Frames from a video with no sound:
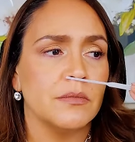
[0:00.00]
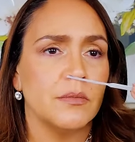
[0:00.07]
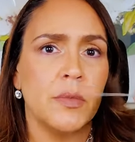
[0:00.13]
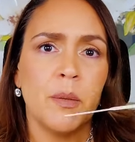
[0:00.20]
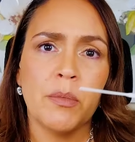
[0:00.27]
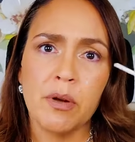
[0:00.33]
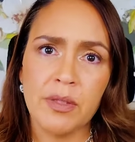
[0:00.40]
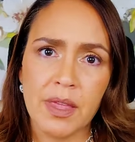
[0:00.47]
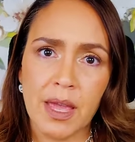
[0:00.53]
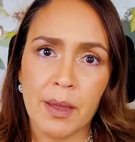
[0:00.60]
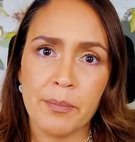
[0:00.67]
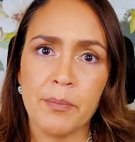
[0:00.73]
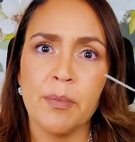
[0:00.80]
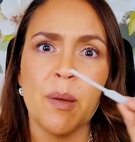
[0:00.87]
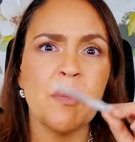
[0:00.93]
Remember
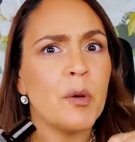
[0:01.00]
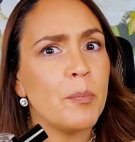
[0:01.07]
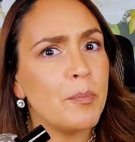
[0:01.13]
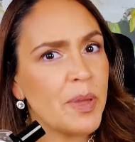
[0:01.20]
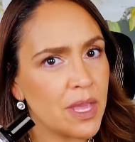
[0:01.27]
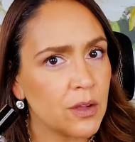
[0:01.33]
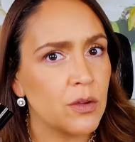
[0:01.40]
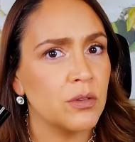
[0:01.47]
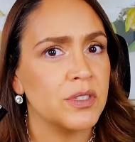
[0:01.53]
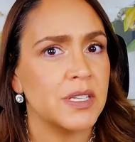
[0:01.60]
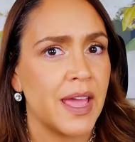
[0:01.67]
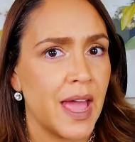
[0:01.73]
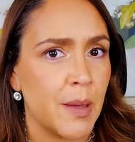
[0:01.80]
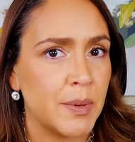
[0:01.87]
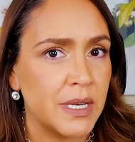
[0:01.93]
that? Remember pickled
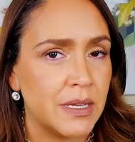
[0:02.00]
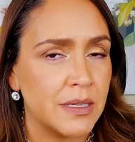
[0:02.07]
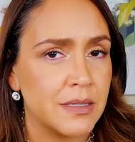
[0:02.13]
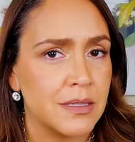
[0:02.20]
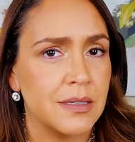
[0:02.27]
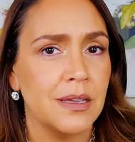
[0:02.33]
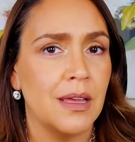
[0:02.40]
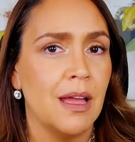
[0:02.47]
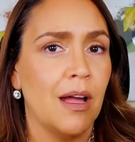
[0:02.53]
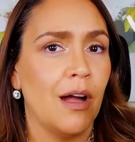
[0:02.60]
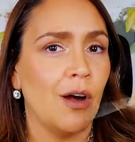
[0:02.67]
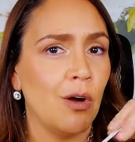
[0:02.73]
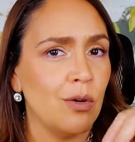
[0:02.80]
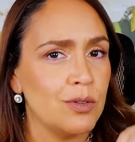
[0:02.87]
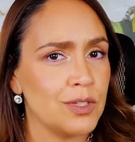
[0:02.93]
cabinets?
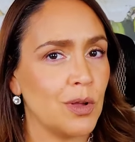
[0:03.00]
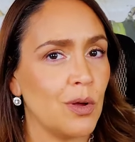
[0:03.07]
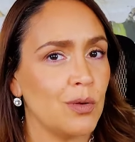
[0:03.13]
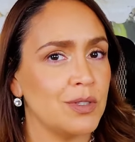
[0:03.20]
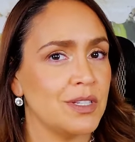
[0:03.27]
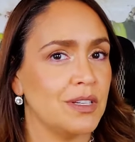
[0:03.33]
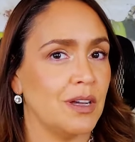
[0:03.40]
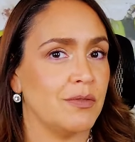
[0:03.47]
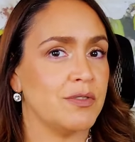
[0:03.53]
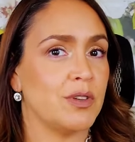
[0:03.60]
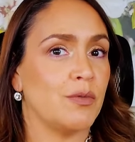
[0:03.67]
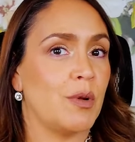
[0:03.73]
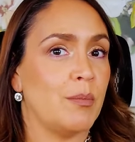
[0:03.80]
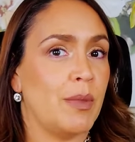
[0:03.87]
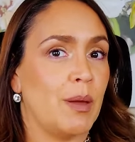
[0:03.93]
Who's old enough to
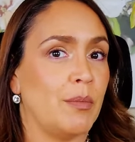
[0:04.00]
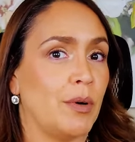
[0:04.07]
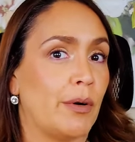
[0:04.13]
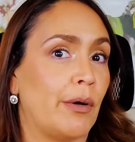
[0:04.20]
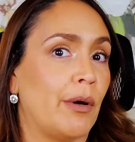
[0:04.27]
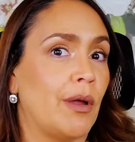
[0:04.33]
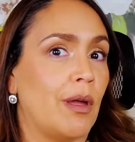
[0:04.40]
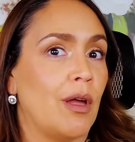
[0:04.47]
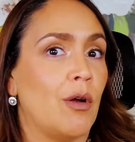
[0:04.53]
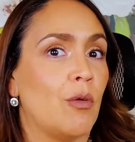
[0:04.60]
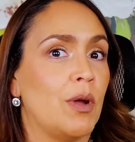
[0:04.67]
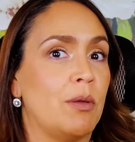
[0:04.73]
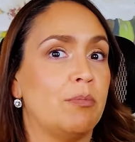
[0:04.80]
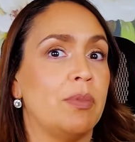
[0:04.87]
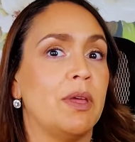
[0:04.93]
remember
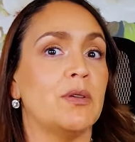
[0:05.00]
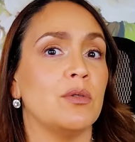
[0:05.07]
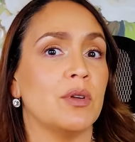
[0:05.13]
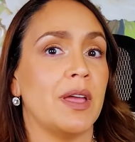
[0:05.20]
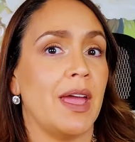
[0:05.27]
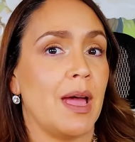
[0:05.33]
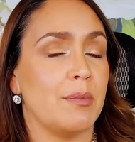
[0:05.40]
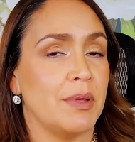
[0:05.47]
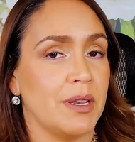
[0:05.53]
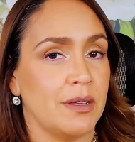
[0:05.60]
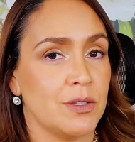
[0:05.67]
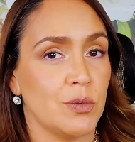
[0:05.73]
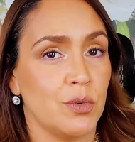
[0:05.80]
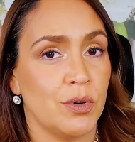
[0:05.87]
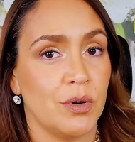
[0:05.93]
when pickle
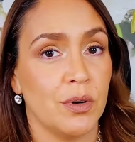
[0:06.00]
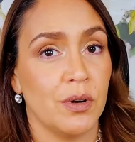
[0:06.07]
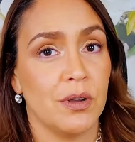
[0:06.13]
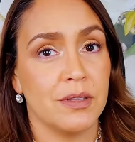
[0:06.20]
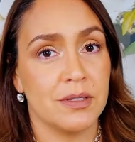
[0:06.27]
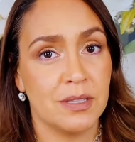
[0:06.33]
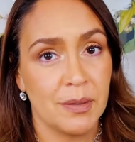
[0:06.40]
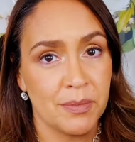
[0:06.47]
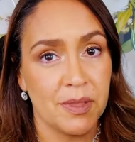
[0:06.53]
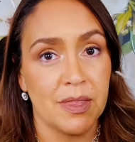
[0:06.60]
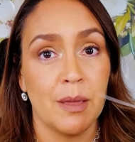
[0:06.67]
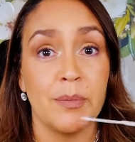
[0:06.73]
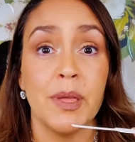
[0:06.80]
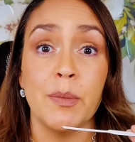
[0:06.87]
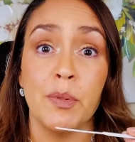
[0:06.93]
cabinets were something
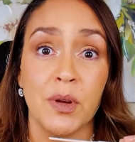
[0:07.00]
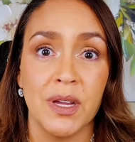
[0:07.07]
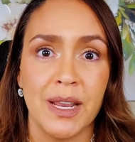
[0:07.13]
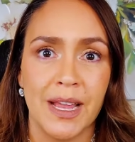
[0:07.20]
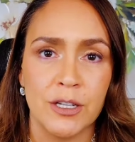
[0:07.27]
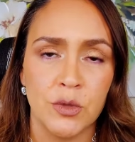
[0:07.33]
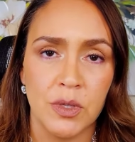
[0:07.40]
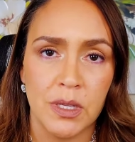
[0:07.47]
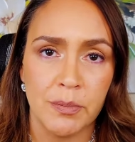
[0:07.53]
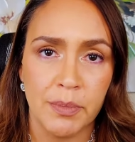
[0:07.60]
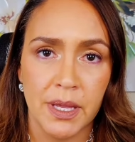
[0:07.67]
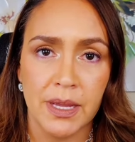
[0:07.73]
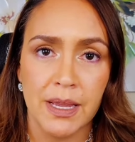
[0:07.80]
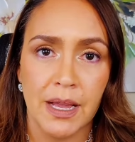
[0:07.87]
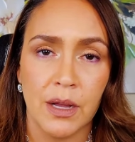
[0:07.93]
that people could actually
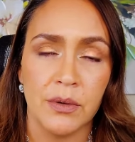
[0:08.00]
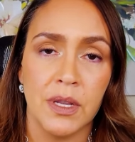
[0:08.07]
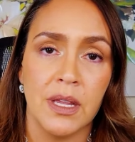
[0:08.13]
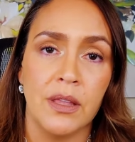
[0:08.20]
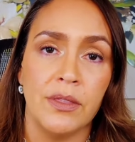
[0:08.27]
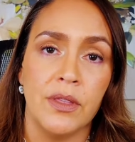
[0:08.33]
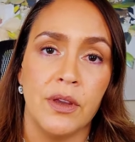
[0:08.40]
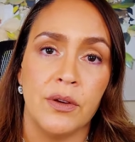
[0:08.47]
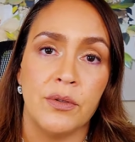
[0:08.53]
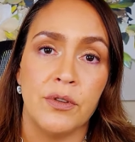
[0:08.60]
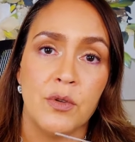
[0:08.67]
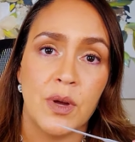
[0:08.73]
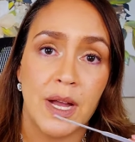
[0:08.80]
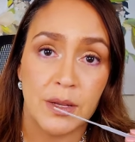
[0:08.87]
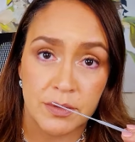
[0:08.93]
pick out in their
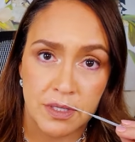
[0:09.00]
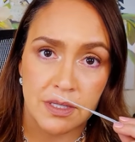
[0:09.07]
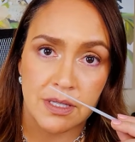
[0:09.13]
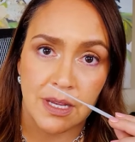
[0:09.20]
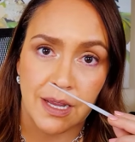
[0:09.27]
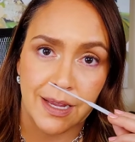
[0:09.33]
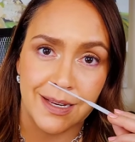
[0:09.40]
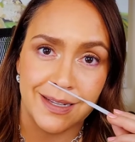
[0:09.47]
new house design.